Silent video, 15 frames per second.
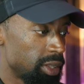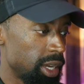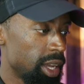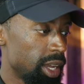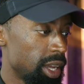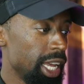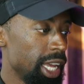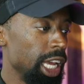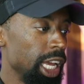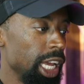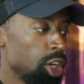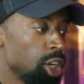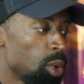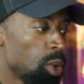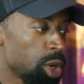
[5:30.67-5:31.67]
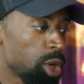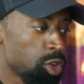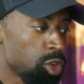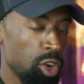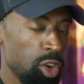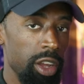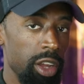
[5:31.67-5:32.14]
headquarters or their
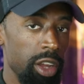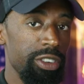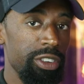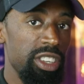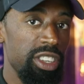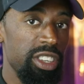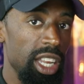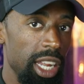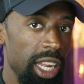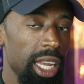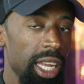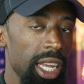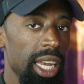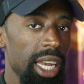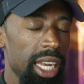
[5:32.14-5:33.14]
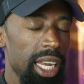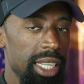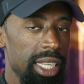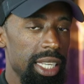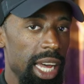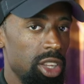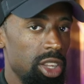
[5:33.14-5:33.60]
facility inside
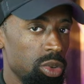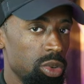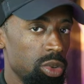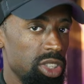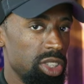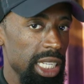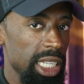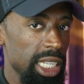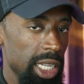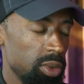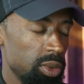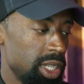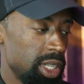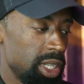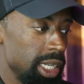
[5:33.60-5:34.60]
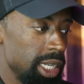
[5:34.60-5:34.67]
those states and those cities.